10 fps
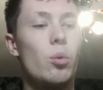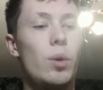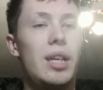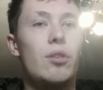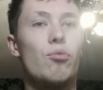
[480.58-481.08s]
a
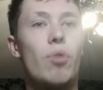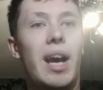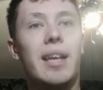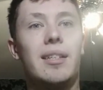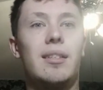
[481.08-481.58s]
week
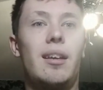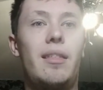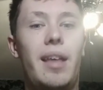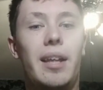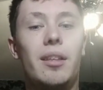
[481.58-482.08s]
rest
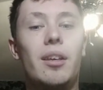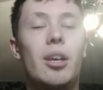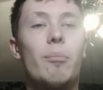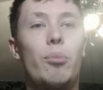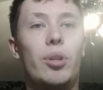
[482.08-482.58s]
and then
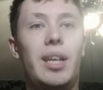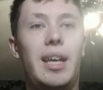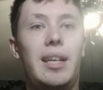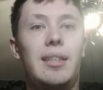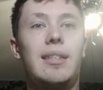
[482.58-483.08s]
put it
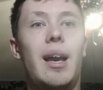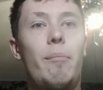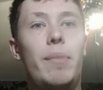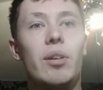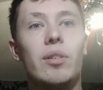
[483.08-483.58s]
in
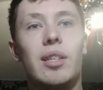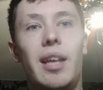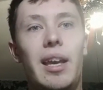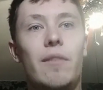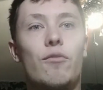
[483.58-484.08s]
10 mils a
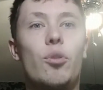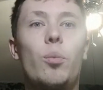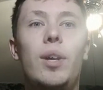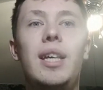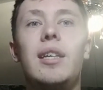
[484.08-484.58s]
day for a
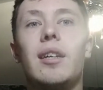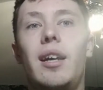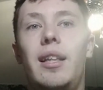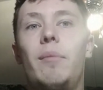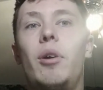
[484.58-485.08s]
week.
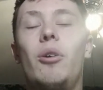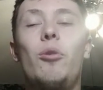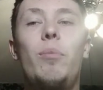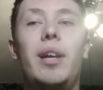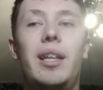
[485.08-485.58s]
And I'm
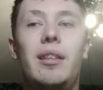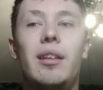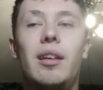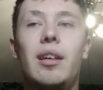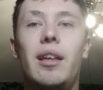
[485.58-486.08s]
hoping
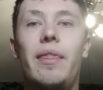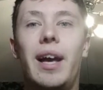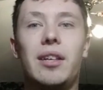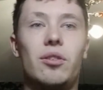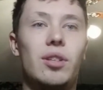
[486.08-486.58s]

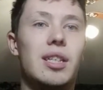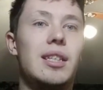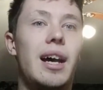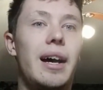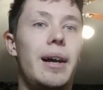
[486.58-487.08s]
that's going to
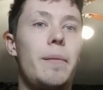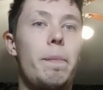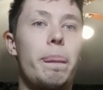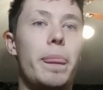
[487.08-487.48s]
start